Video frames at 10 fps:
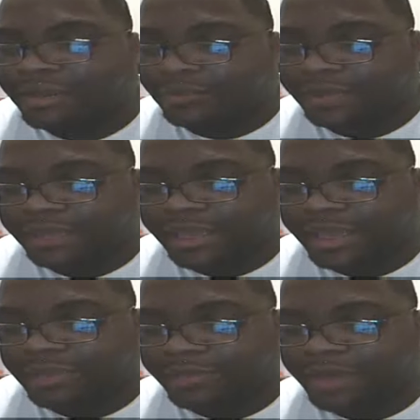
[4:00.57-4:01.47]
when it
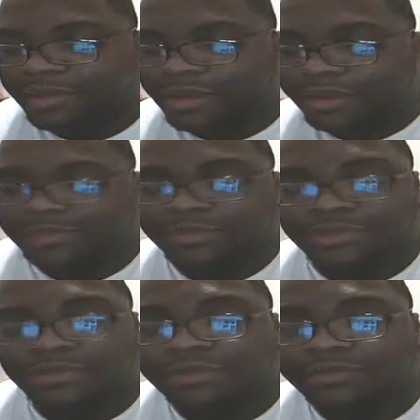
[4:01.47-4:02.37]
came out because
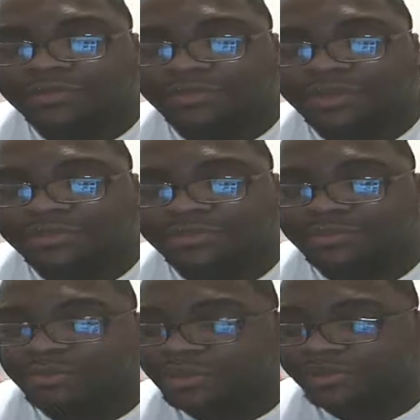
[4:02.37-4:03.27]
majority of these wrestlers
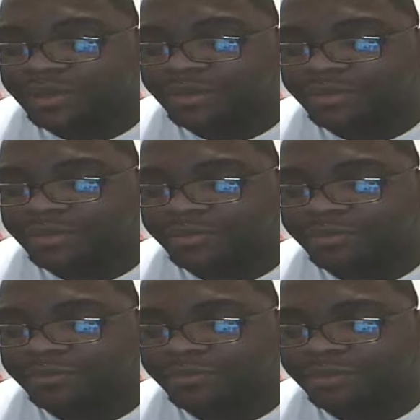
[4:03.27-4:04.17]
weren't even in the
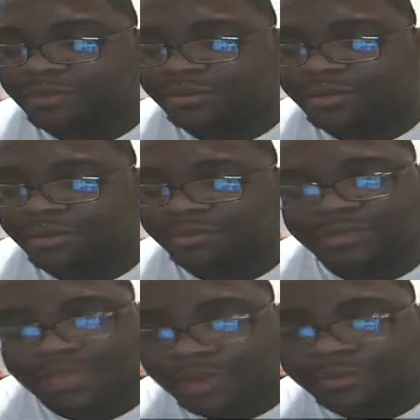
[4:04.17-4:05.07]
WW,
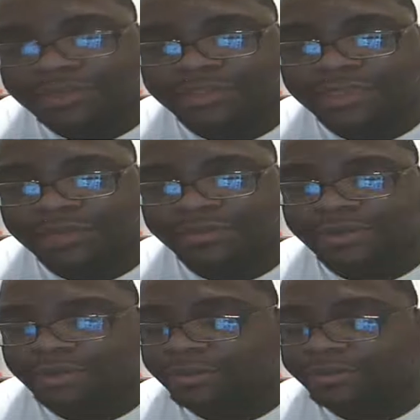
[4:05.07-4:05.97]
WCW
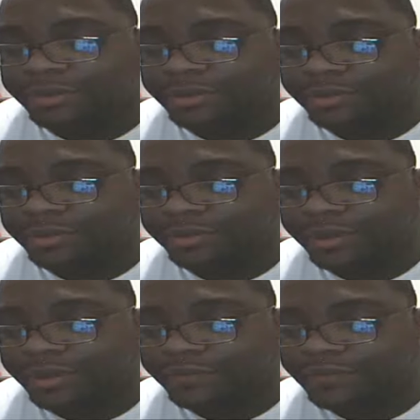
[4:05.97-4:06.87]
anywhere. We're in the
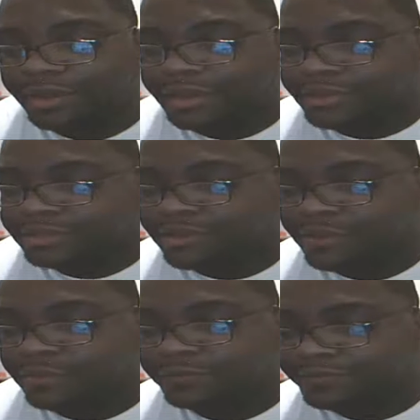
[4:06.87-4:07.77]
WWF.
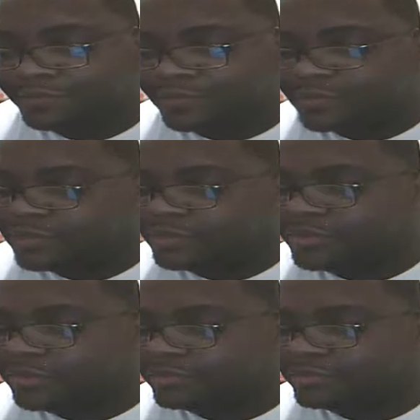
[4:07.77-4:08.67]
So, you
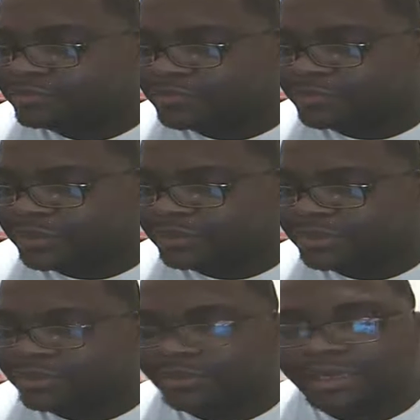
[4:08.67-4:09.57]
know, really,
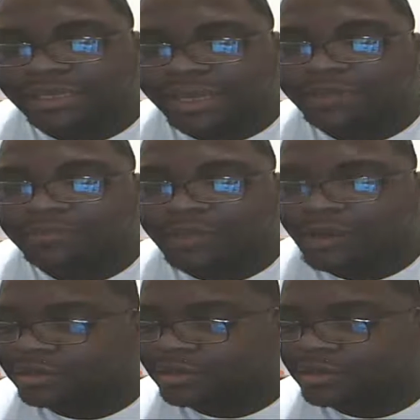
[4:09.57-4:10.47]
really great game
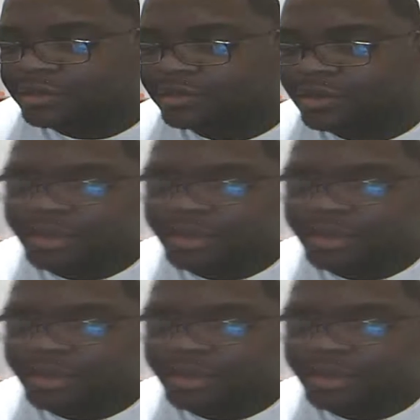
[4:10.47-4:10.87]
all in all.